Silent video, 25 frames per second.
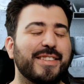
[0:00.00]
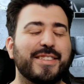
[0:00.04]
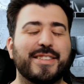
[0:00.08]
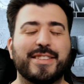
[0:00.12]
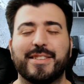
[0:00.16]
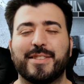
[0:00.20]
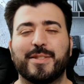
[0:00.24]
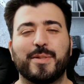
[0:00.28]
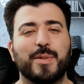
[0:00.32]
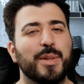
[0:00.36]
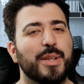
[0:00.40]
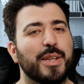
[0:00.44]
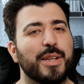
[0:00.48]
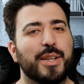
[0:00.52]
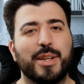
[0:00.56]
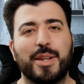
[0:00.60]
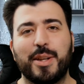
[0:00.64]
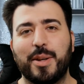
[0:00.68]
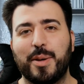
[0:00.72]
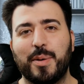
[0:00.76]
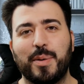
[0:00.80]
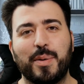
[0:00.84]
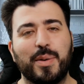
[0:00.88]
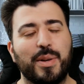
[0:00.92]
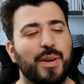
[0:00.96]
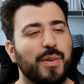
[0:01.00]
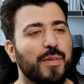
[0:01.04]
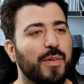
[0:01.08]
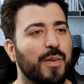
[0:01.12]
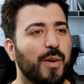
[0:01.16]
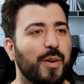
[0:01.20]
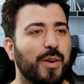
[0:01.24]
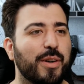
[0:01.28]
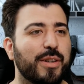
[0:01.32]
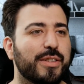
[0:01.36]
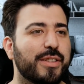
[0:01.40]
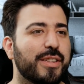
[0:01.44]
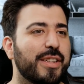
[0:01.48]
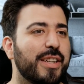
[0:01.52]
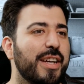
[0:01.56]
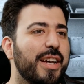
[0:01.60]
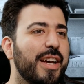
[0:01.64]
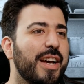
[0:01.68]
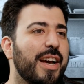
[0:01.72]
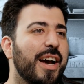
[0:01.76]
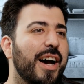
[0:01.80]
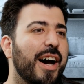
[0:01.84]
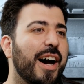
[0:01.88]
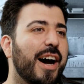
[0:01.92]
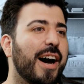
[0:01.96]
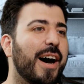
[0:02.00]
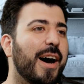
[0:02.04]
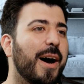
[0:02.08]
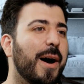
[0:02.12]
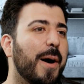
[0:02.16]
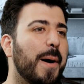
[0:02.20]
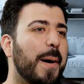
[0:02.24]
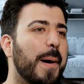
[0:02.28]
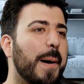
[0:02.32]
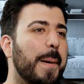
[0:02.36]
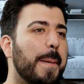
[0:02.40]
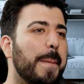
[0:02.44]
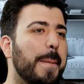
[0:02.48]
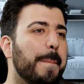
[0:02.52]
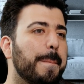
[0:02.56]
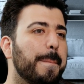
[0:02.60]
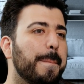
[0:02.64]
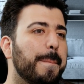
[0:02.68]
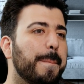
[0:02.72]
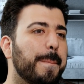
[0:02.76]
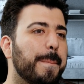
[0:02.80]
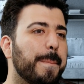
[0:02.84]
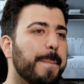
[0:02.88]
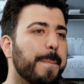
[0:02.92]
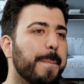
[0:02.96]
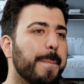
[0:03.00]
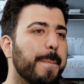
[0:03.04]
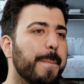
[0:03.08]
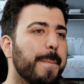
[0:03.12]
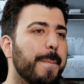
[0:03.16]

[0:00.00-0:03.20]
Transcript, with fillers: It's just really cute, of course. Um,